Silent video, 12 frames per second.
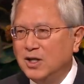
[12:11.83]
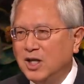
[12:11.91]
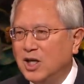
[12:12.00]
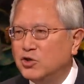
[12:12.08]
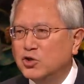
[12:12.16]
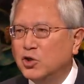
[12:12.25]

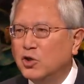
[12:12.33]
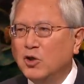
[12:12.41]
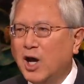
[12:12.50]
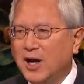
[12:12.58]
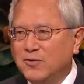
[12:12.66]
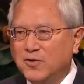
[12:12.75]
Eternal
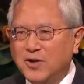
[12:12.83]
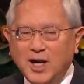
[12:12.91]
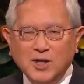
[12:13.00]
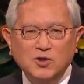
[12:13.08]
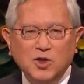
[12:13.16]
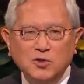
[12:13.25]
life and
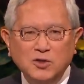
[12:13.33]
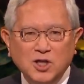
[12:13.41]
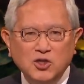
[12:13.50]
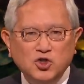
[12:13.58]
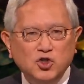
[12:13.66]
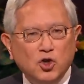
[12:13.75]

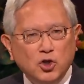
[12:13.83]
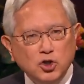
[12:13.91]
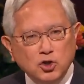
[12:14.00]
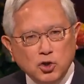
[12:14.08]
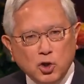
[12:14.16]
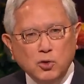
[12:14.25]
exaltation are to
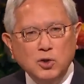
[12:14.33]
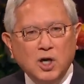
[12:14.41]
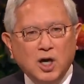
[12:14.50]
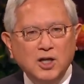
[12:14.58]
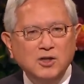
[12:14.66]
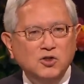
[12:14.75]
know
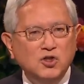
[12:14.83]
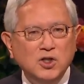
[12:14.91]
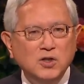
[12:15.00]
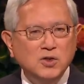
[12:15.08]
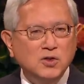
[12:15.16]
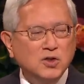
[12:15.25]
God in
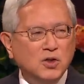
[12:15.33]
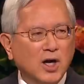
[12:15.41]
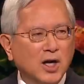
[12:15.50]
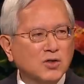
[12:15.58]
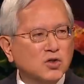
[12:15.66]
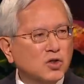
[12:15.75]
Jesus
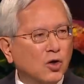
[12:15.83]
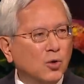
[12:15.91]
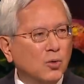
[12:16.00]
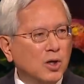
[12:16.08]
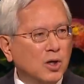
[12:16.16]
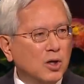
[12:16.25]
Christ, so